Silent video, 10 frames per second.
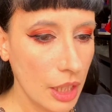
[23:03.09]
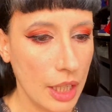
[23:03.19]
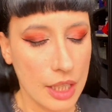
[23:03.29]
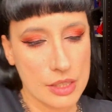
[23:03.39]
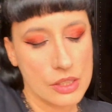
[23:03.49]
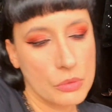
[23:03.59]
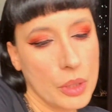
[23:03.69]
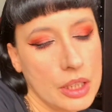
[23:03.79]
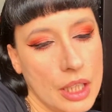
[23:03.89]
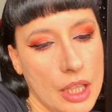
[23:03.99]
And the
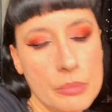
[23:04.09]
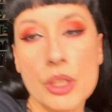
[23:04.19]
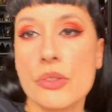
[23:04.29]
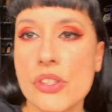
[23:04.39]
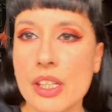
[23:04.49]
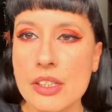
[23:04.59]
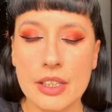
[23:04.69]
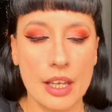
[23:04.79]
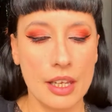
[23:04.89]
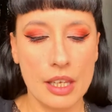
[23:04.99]
one I'm using
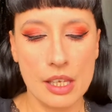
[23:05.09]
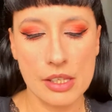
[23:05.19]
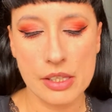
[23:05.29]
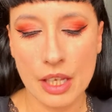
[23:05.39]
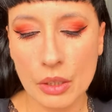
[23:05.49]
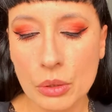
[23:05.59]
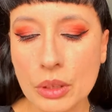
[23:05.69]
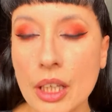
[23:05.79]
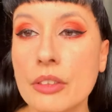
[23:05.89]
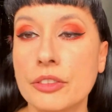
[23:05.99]
today is the
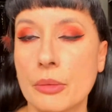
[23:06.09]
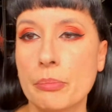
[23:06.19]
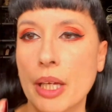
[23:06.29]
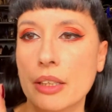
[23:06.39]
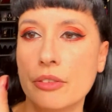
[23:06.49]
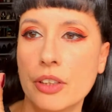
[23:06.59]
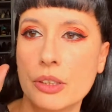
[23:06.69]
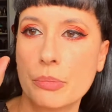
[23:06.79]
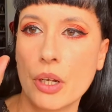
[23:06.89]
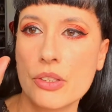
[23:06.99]
Hoola from
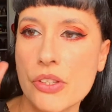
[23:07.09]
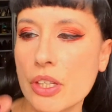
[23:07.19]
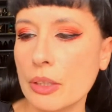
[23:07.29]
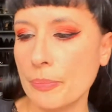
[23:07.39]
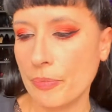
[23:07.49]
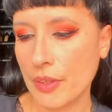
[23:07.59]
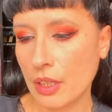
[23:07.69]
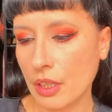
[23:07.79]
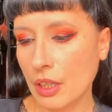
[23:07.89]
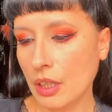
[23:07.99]
Benefit bronzer.
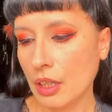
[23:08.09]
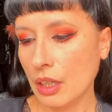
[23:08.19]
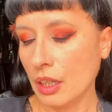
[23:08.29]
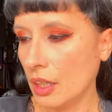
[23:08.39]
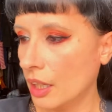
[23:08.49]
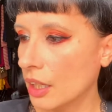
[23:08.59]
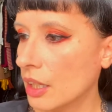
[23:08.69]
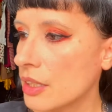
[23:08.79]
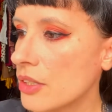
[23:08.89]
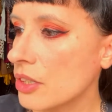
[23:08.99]

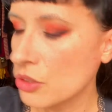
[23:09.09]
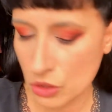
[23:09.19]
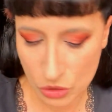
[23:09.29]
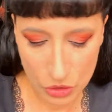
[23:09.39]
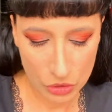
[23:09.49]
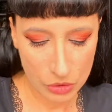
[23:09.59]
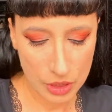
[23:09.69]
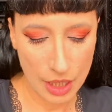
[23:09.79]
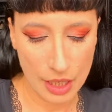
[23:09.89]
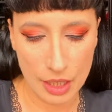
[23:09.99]
And to do
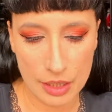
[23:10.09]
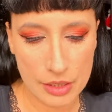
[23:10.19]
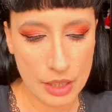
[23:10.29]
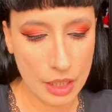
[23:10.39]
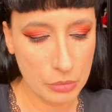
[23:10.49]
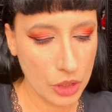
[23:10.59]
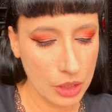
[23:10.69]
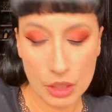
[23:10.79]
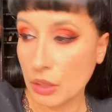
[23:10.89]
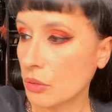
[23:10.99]
that I'm
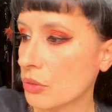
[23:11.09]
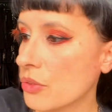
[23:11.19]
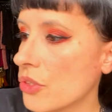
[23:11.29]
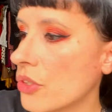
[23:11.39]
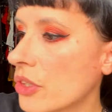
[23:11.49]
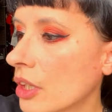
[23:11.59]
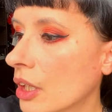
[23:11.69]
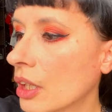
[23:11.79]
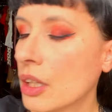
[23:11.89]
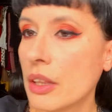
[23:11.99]
gonna use
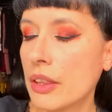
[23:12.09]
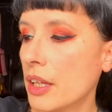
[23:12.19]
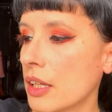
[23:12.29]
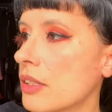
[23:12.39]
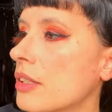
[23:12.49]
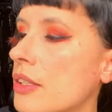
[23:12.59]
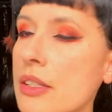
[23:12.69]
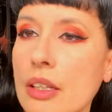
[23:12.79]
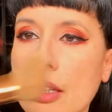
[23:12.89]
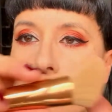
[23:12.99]

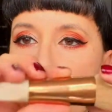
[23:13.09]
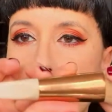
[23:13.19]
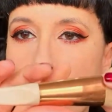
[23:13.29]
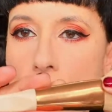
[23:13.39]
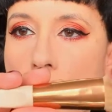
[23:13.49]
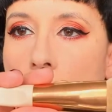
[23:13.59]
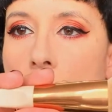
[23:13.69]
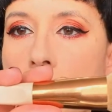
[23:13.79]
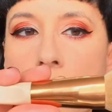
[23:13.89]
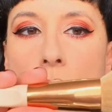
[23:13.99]
this brush
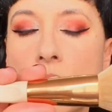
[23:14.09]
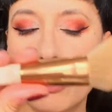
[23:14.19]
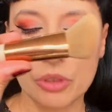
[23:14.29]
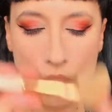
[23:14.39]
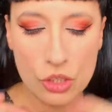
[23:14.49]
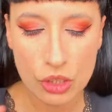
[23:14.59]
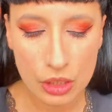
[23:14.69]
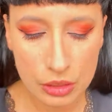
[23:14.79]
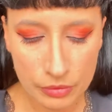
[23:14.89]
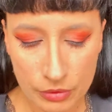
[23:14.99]
here from
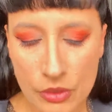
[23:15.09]
foundation.